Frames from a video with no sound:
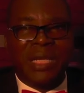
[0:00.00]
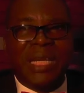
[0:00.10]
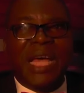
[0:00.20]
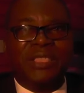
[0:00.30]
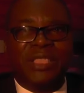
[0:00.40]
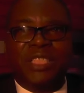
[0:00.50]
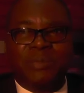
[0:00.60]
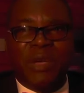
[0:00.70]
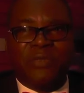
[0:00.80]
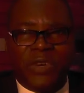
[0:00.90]
that she is
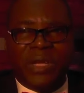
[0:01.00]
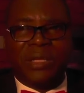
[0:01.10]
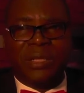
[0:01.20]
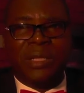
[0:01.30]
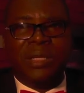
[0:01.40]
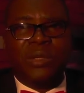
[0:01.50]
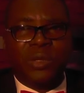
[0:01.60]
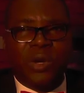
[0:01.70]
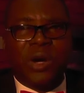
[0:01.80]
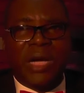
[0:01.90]
my friend.
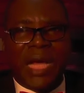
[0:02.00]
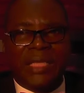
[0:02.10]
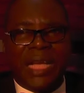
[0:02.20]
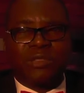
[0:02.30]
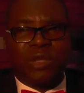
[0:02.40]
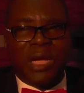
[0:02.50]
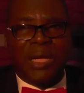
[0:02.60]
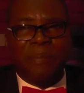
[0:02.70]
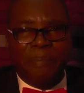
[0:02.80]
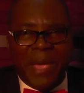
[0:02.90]
God has actually
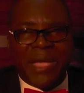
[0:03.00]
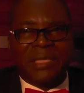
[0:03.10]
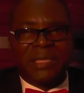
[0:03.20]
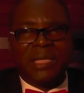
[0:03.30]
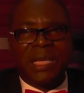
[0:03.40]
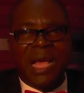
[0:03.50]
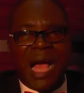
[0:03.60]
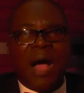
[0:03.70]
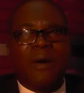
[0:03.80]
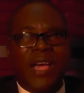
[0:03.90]
met our